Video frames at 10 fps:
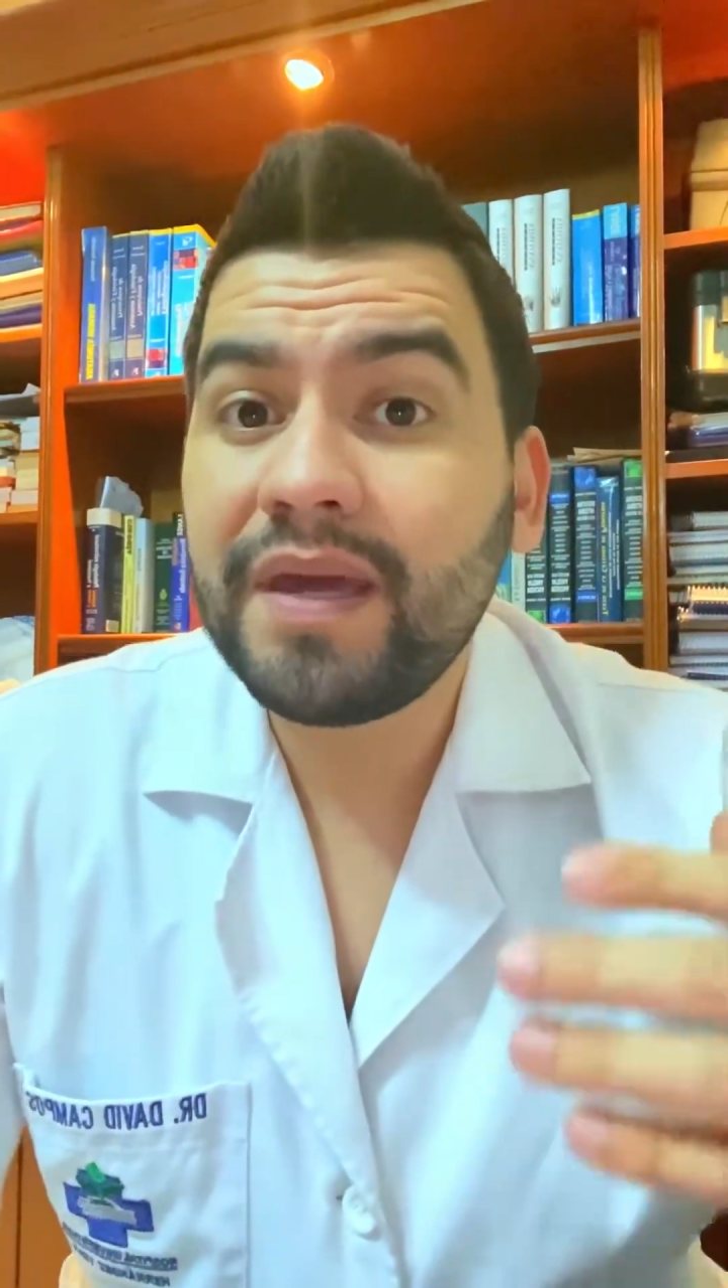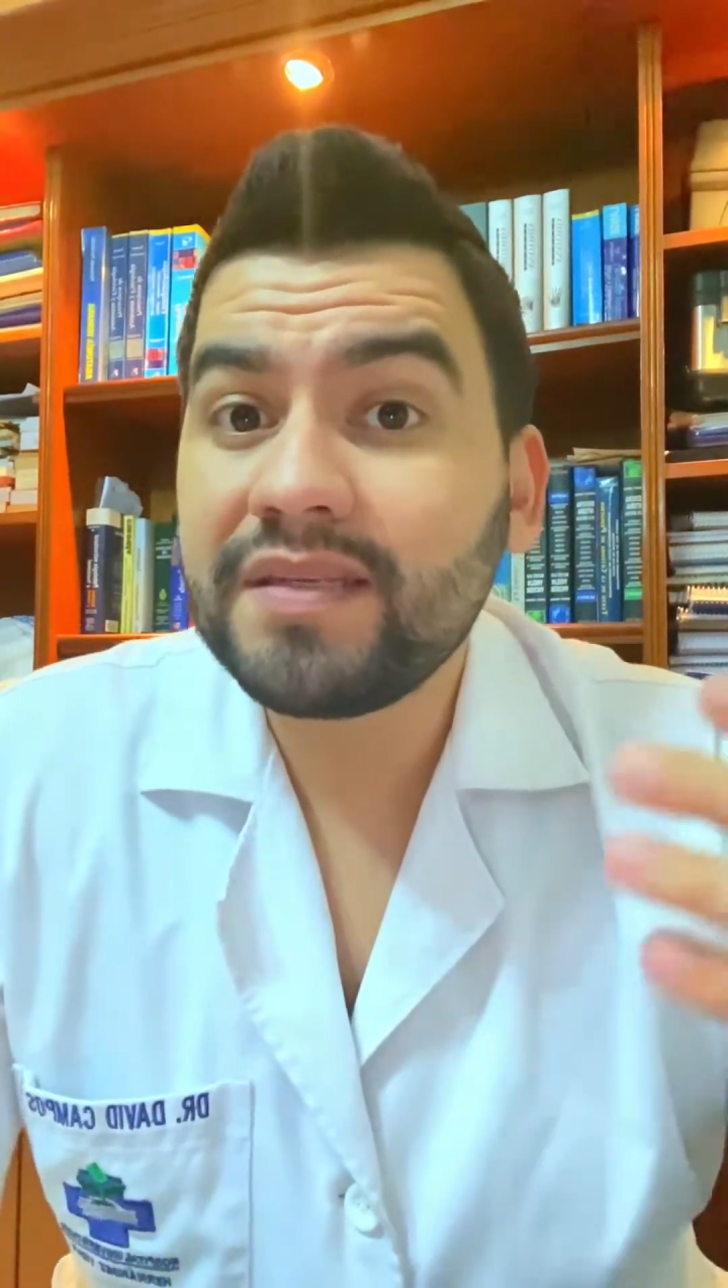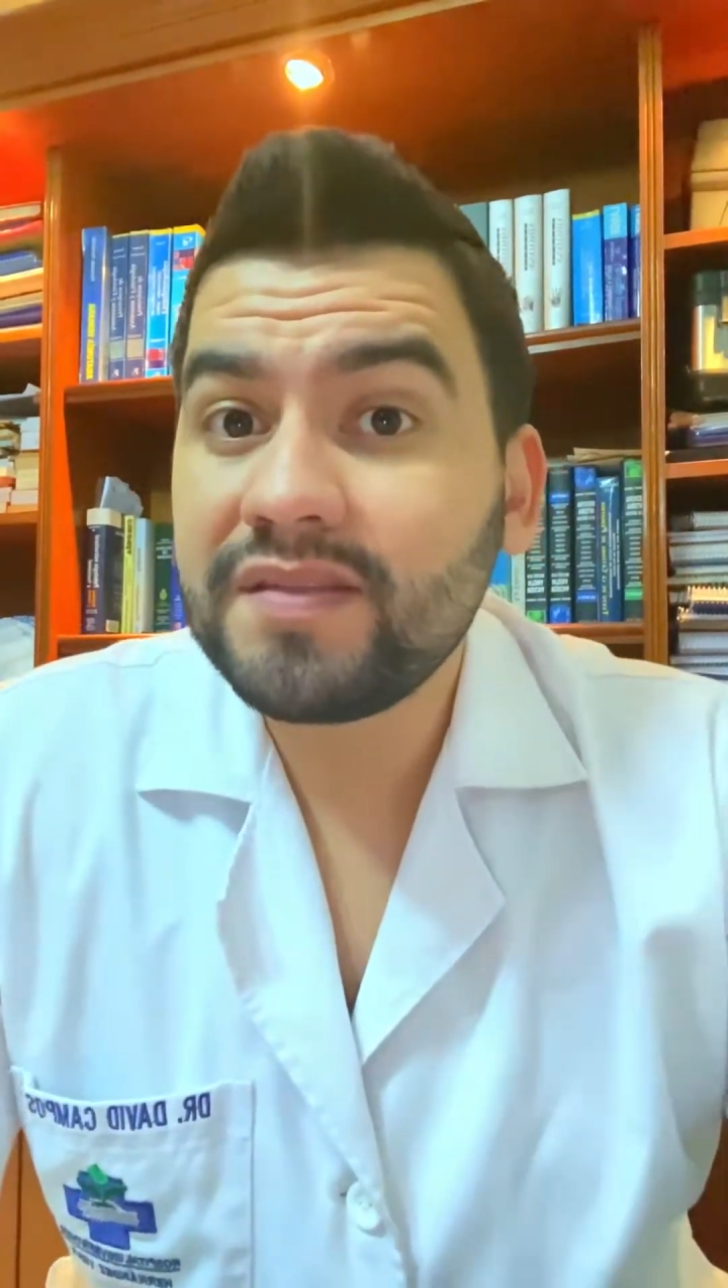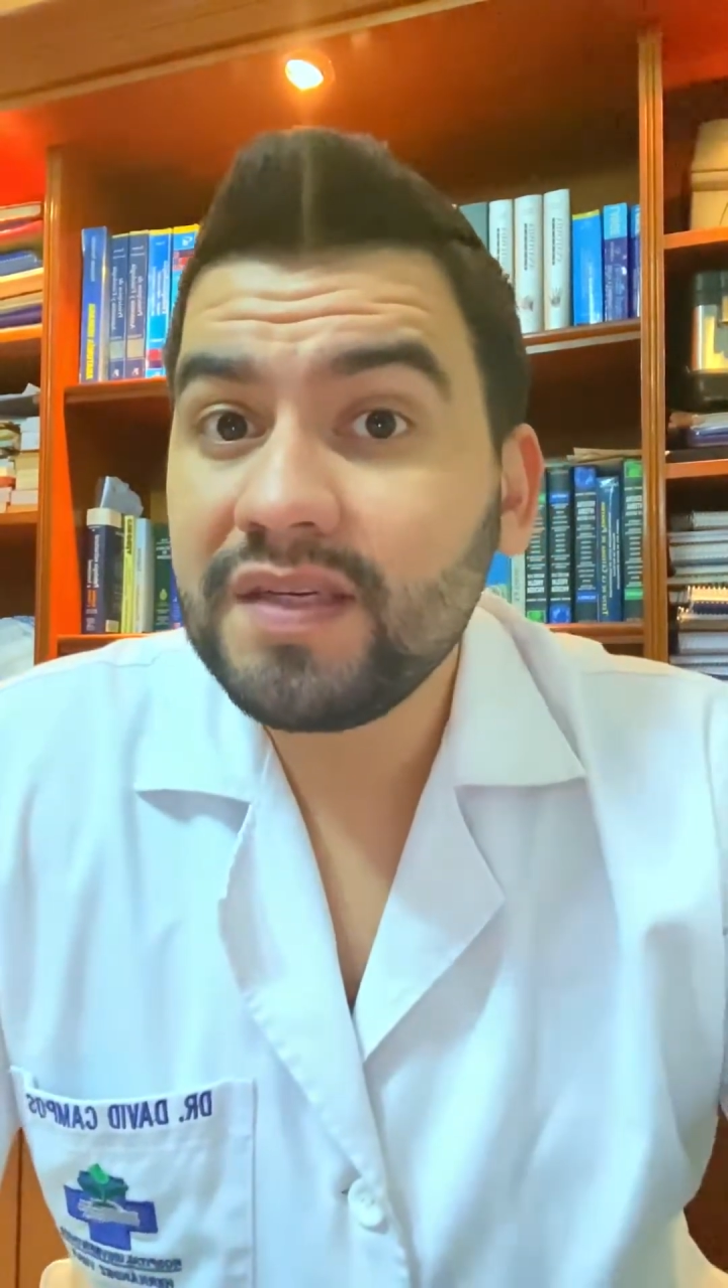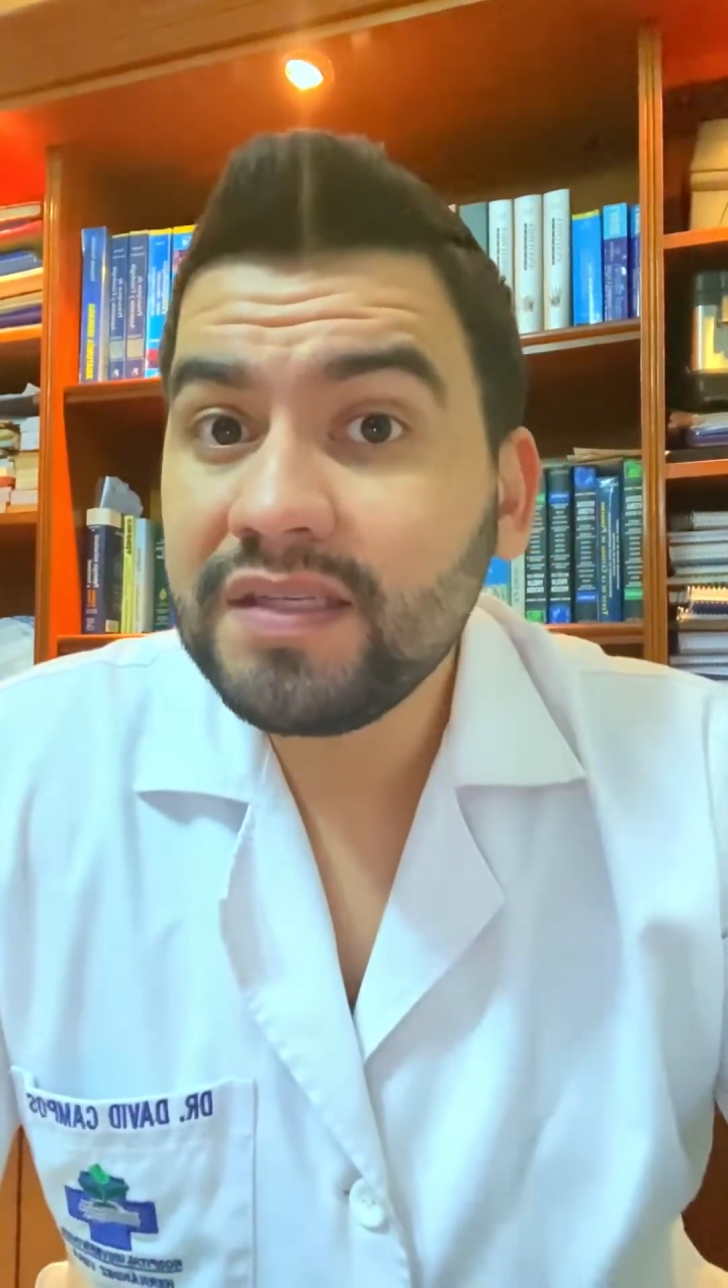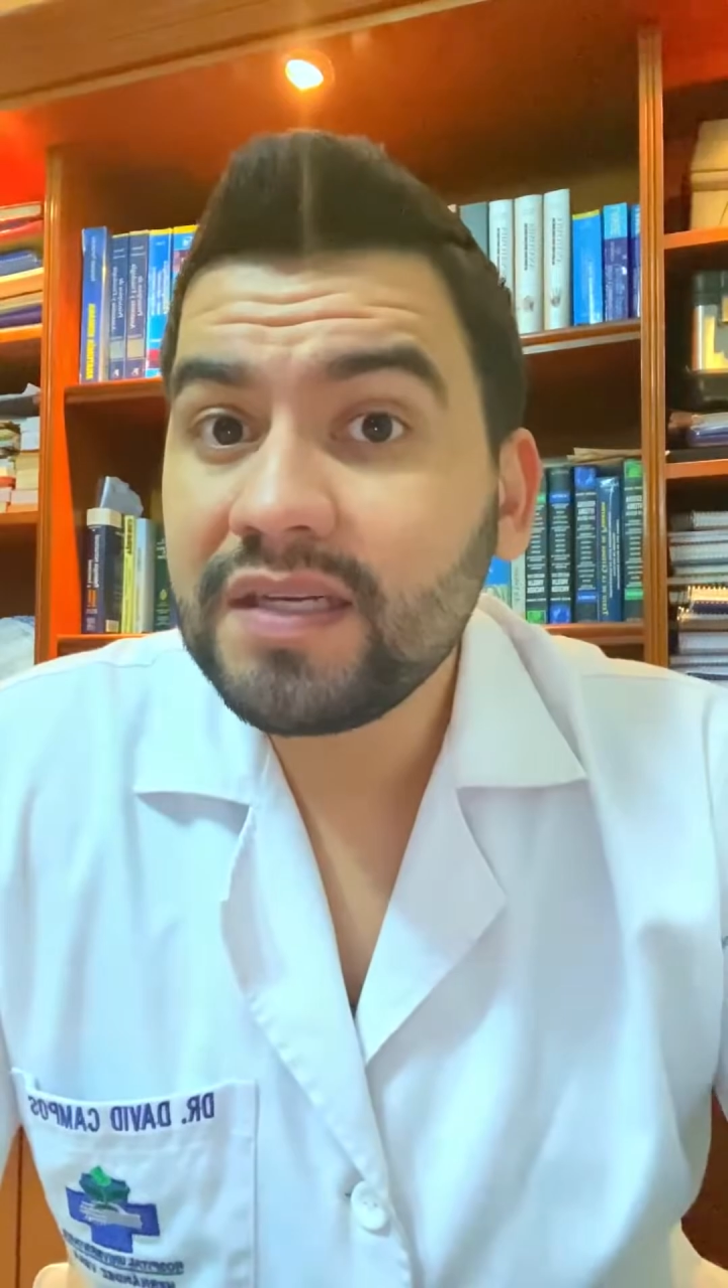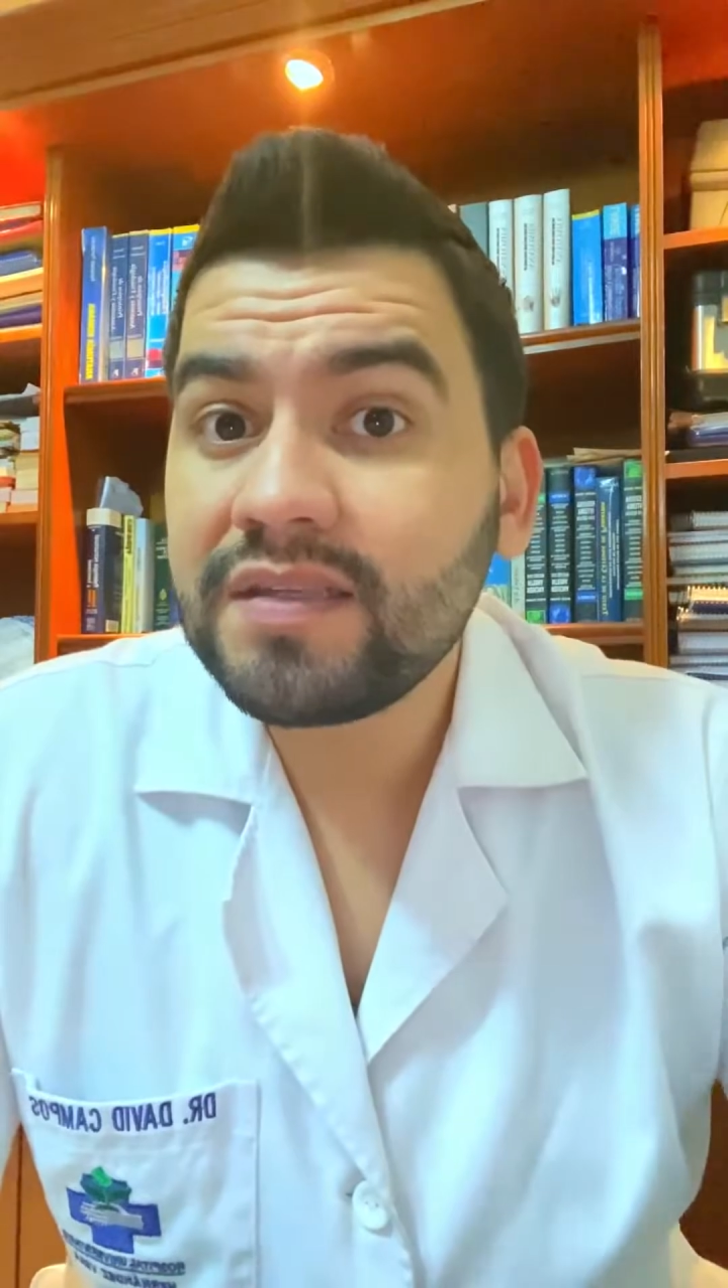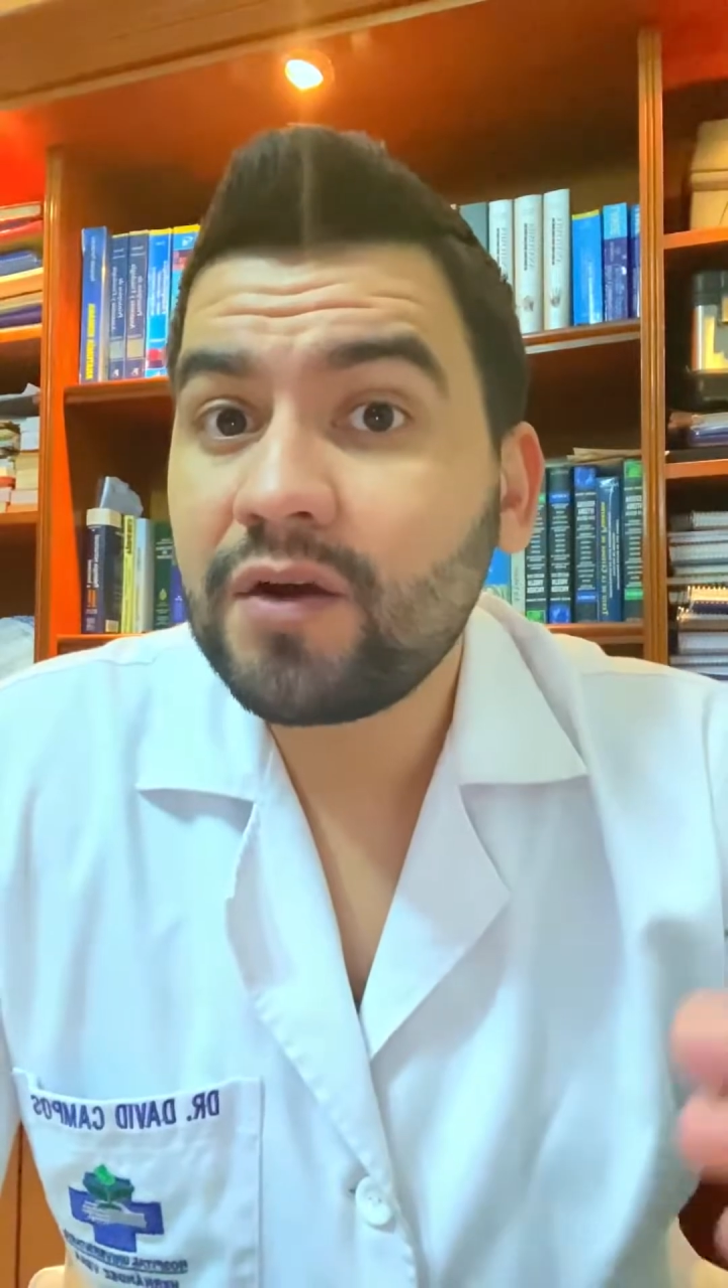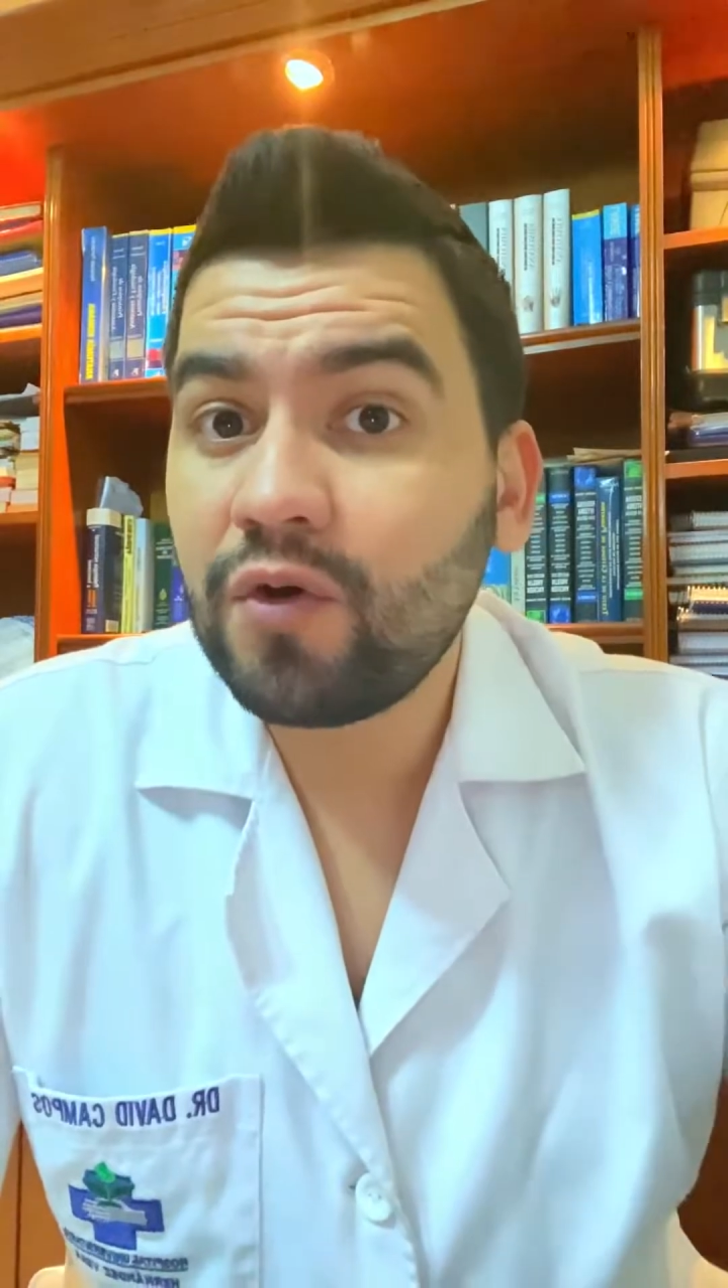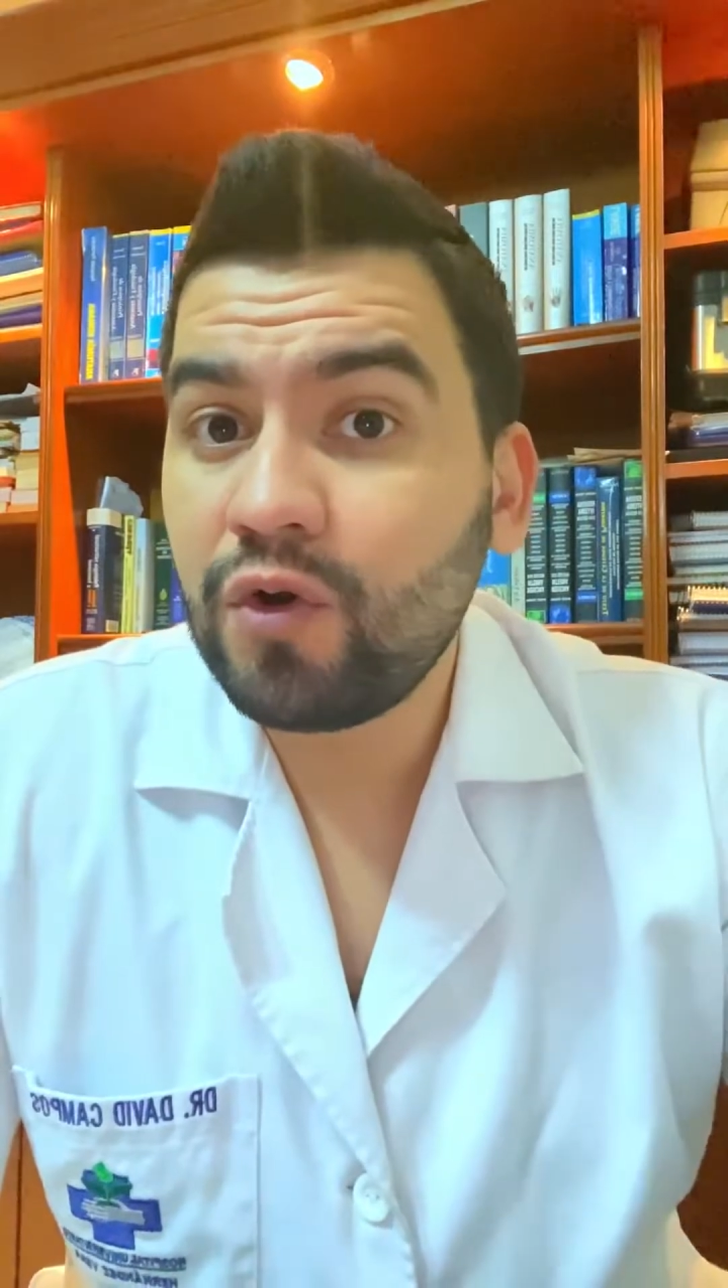color
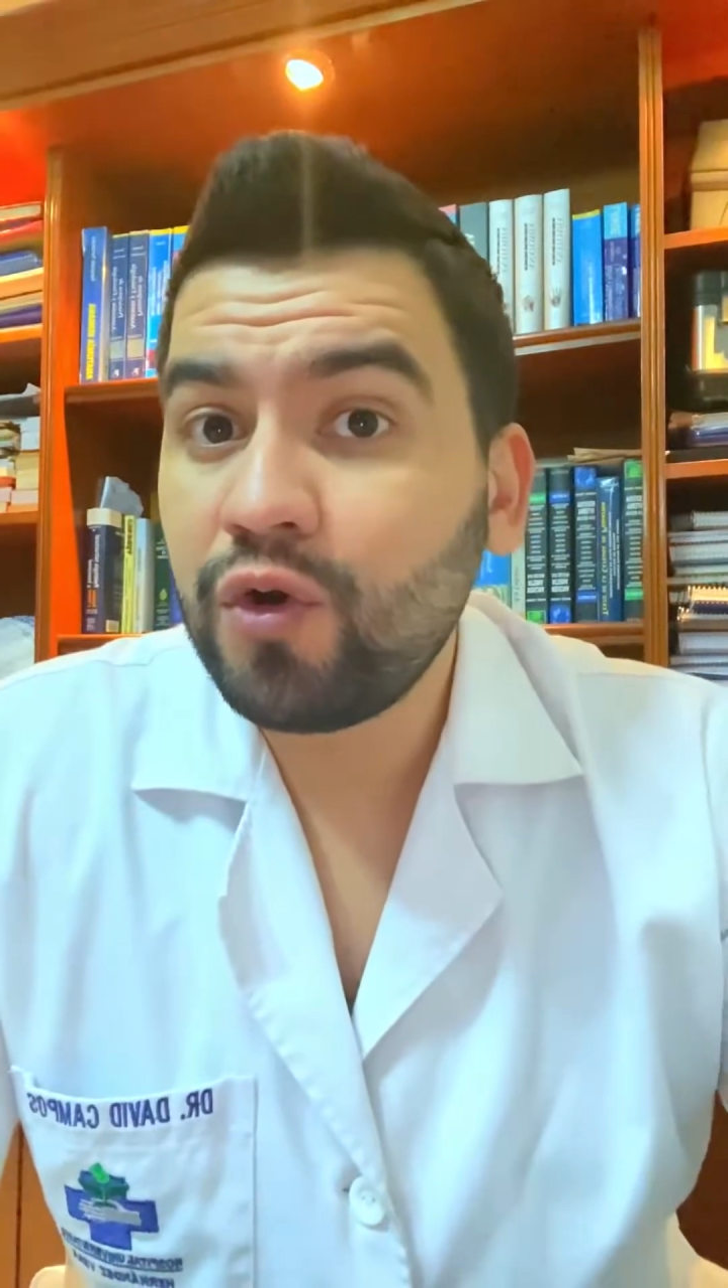persists